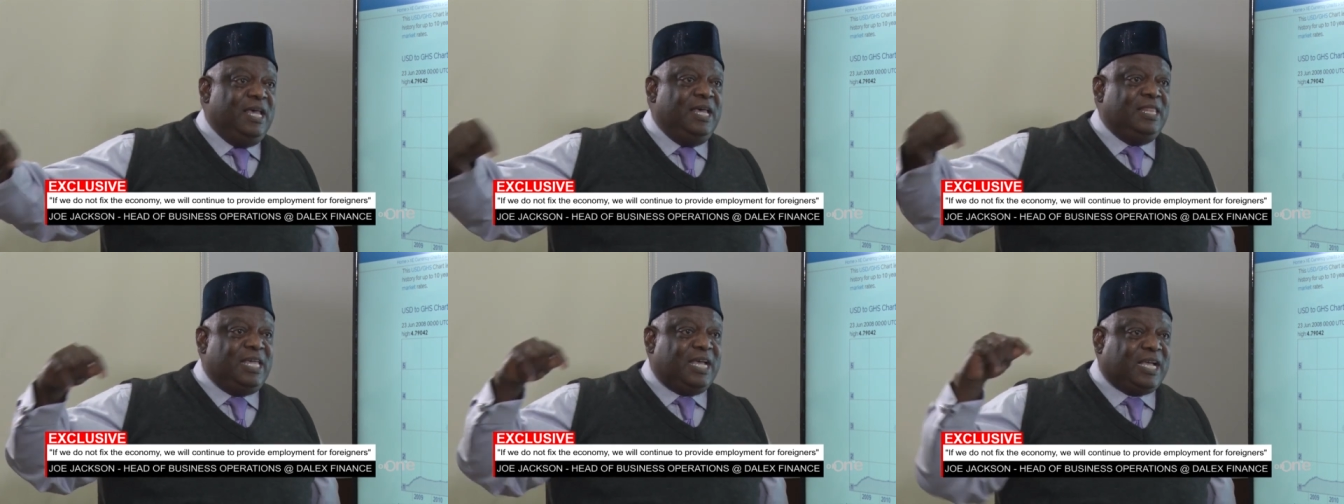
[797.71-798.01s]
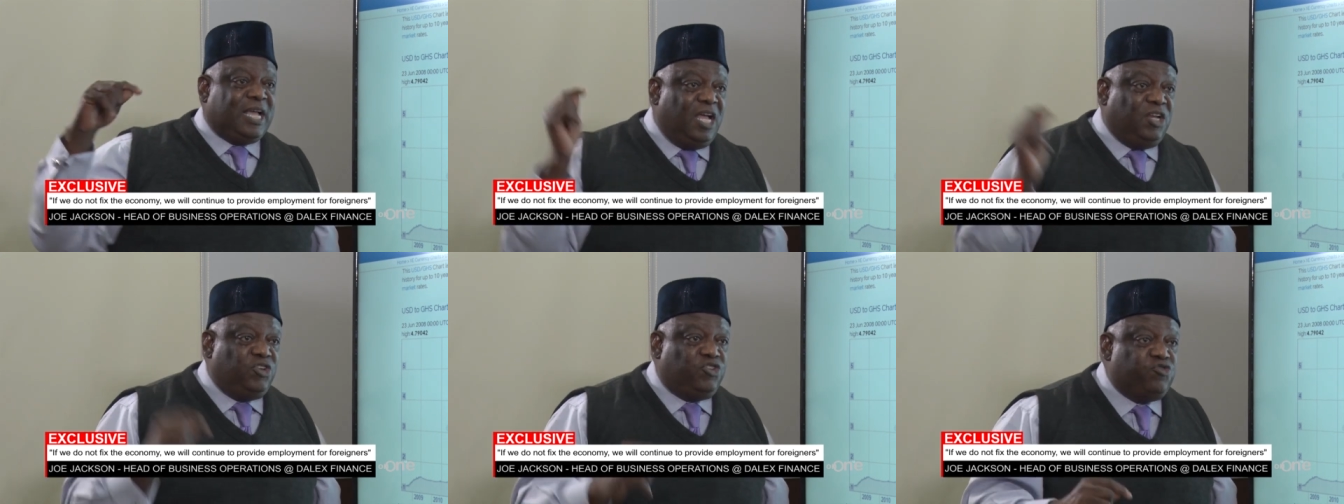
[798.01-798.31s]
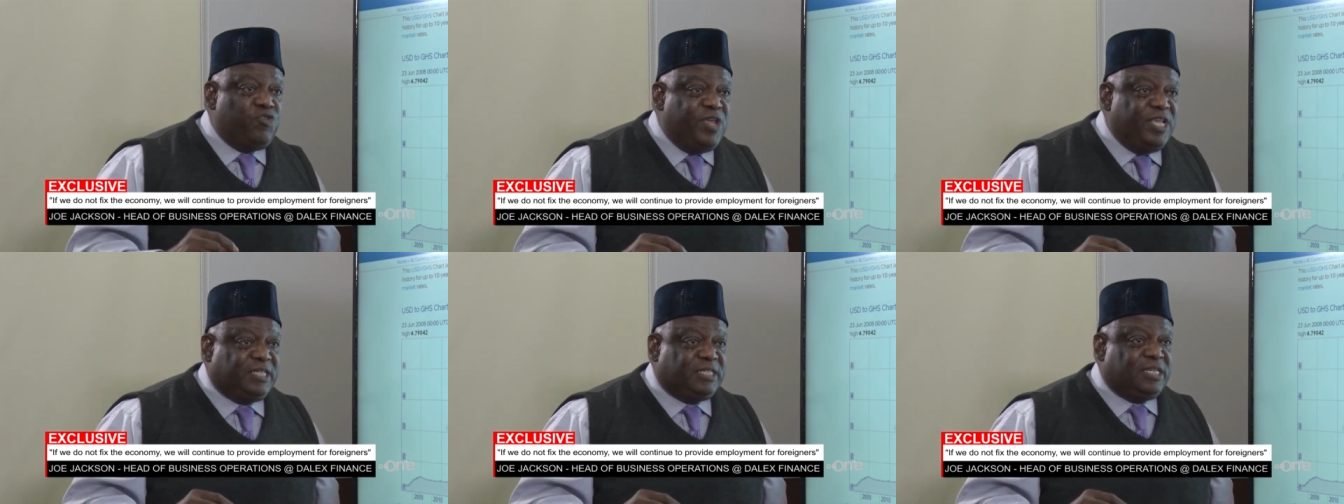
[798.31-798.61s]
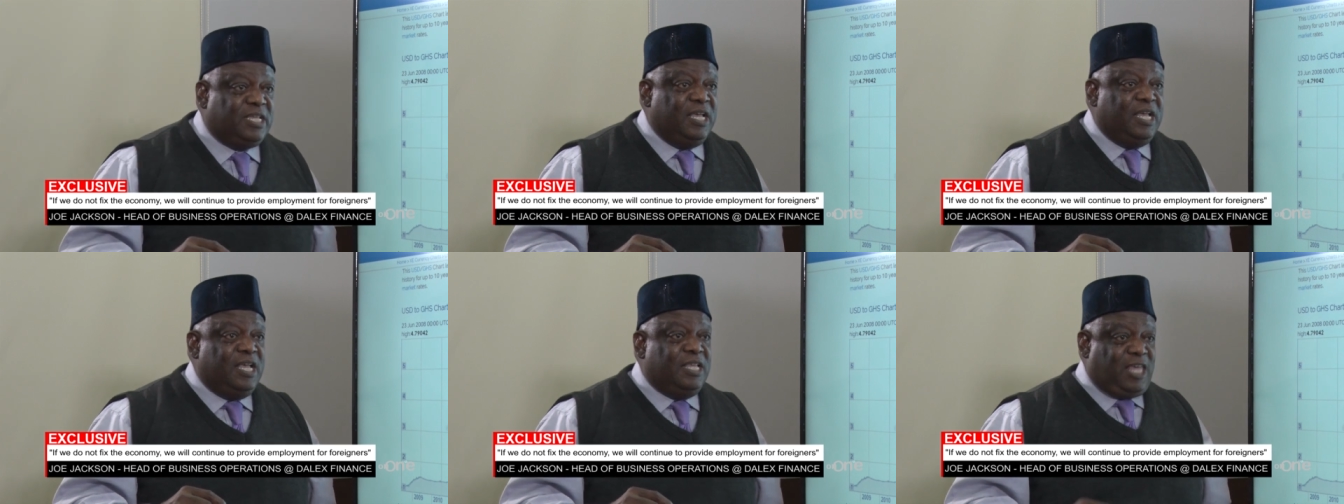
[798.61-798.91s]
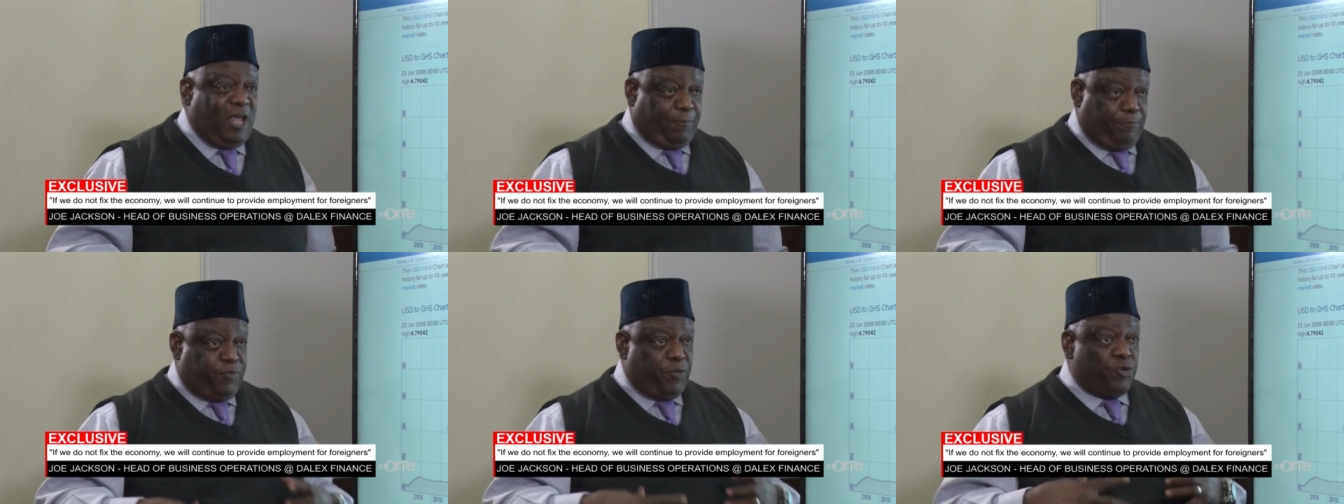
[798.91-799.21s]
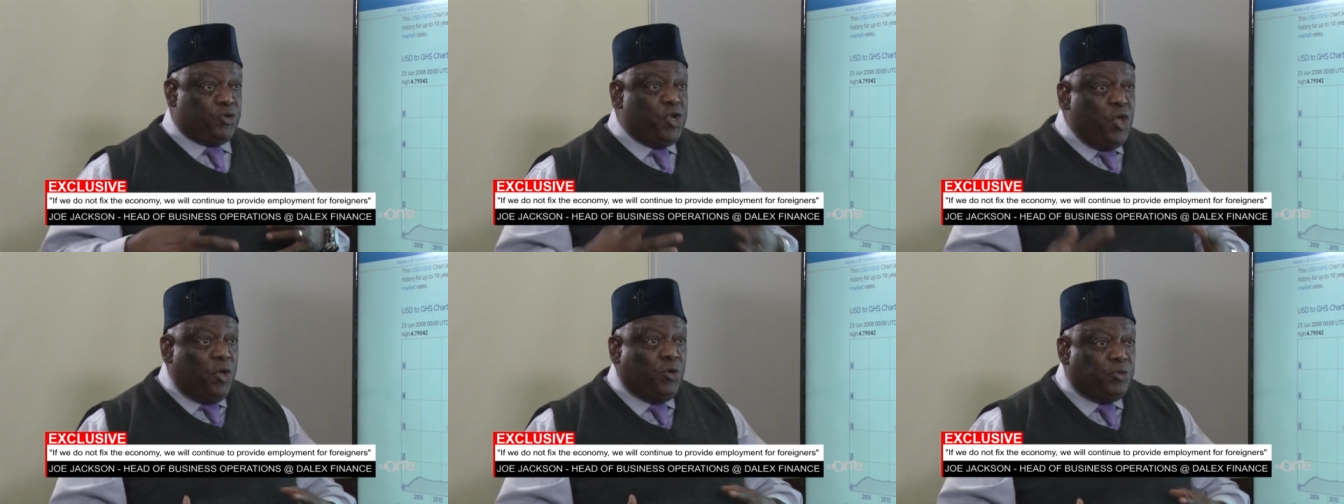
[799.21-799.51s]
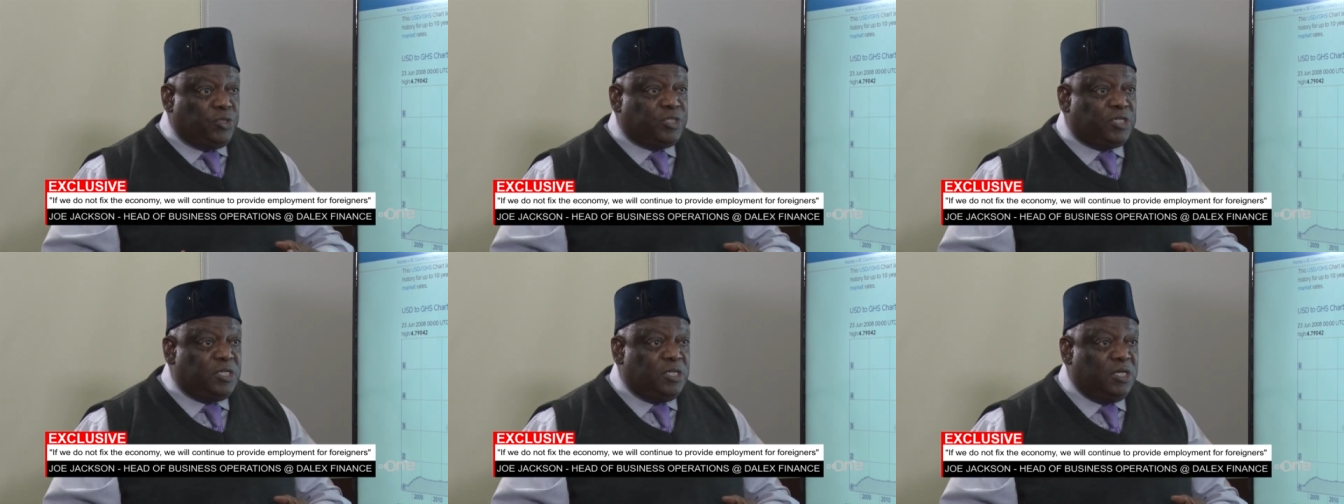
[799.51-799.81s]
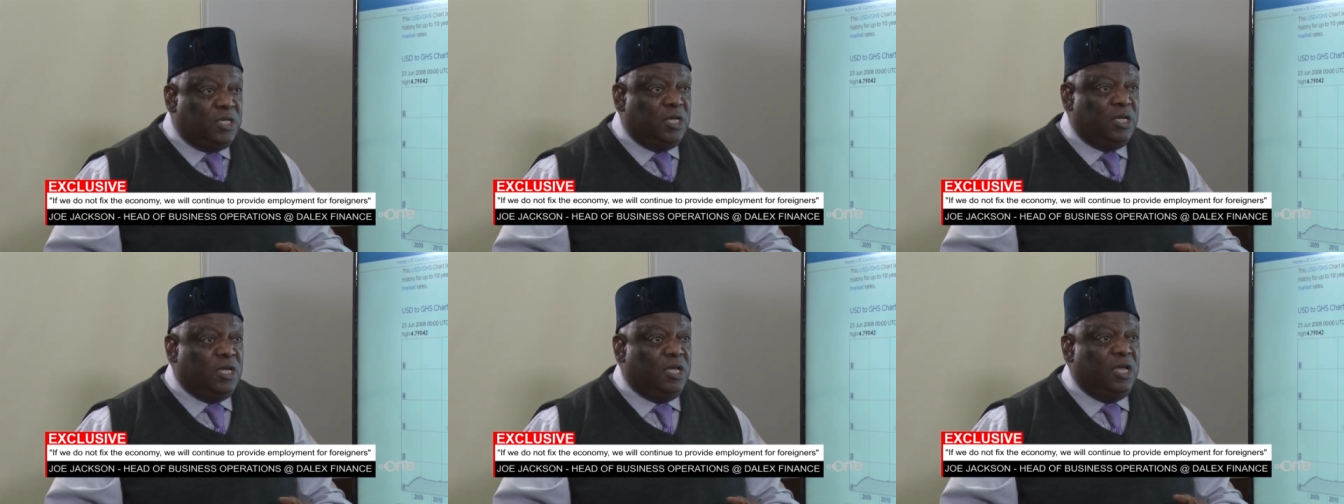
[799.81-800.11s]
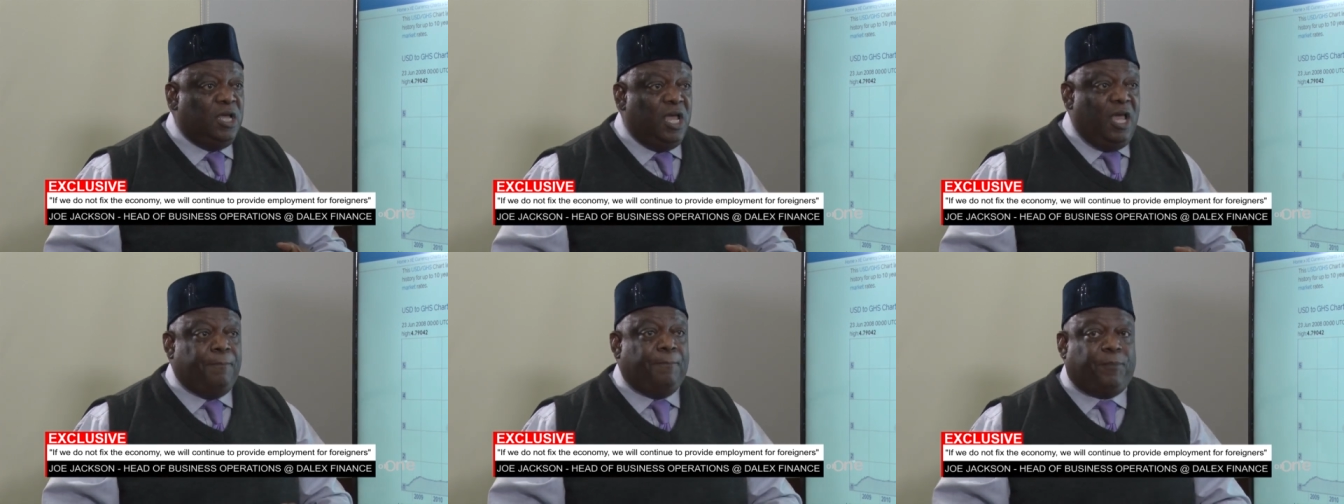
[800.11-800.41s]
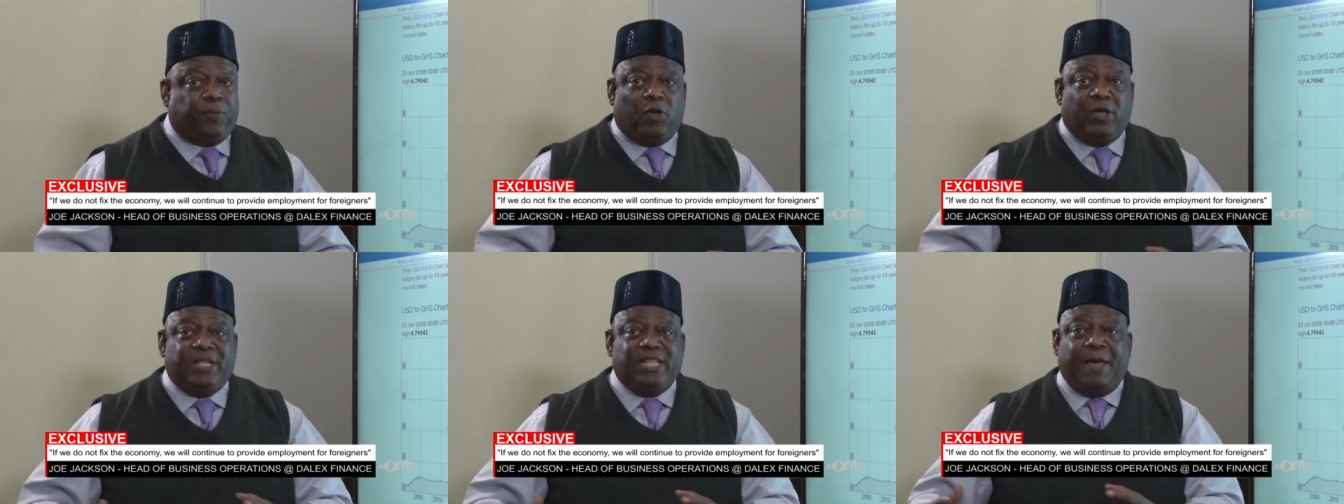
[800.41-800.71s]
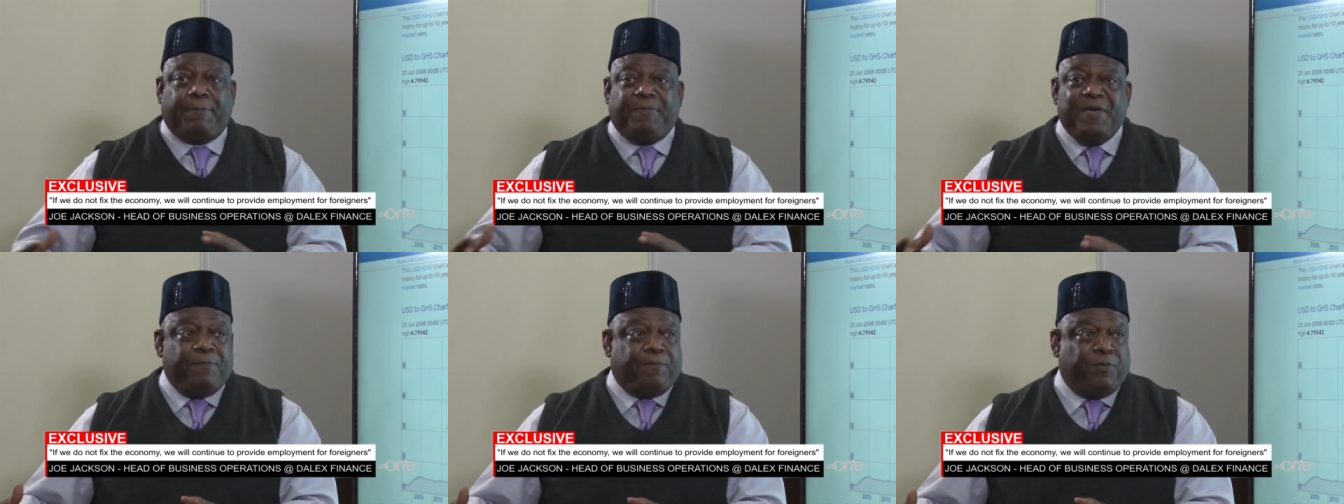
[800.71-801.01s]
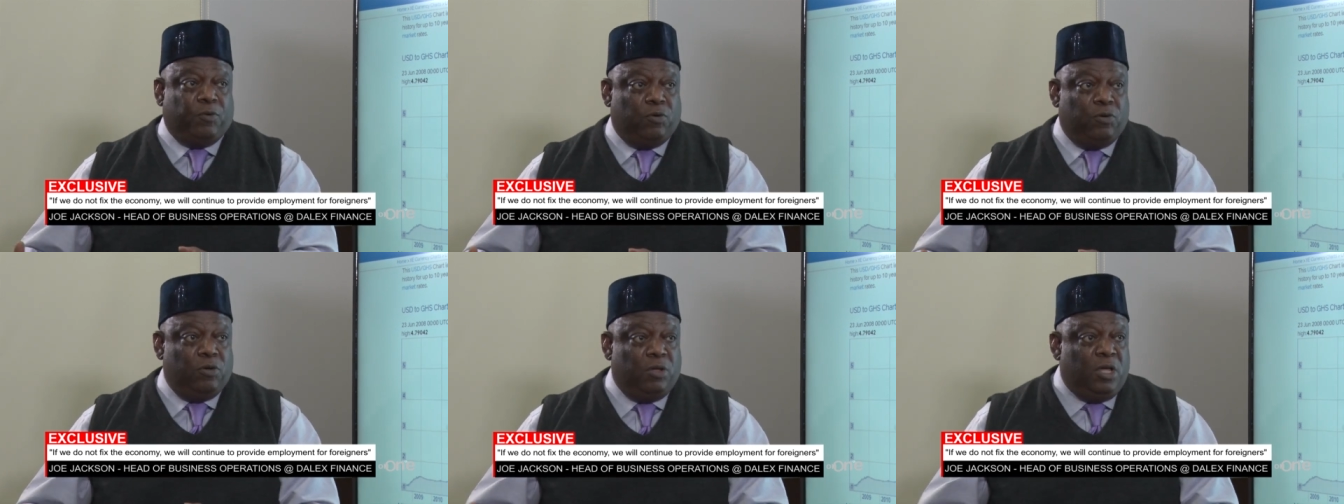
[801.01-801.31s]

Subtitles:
The countries that produce employ their people.